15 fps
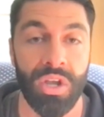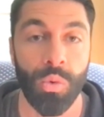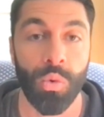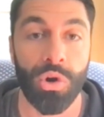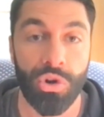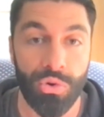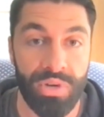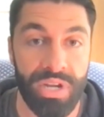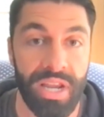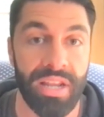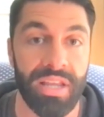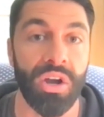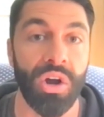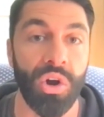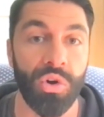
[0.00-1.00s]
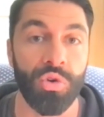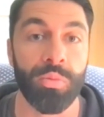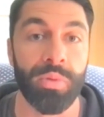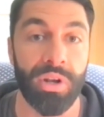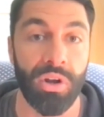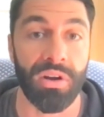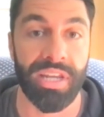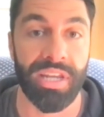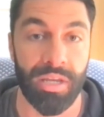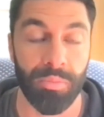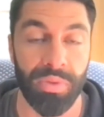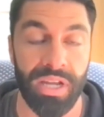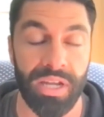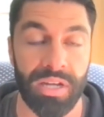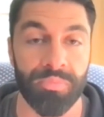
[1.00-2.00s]
We're creating a home in our
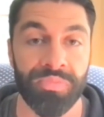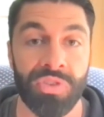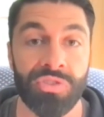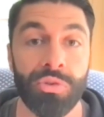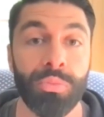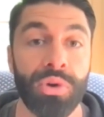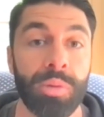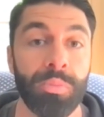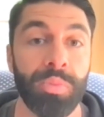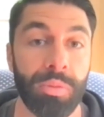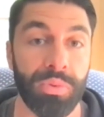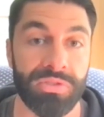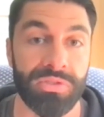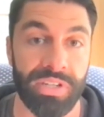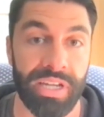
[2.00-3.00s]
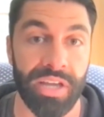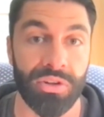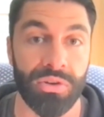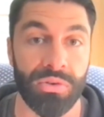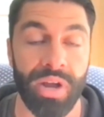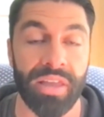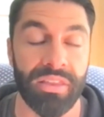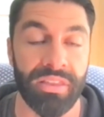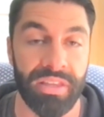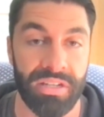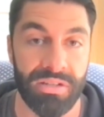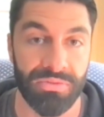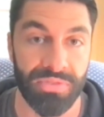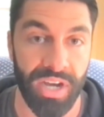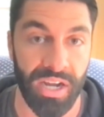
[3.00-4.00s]
campaign to bring people together rather than
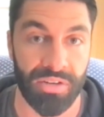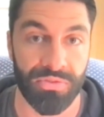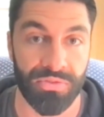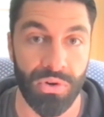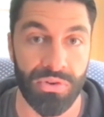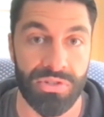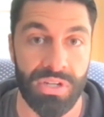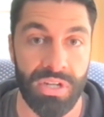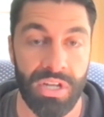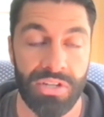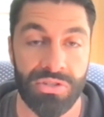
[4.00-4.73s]
divide folks.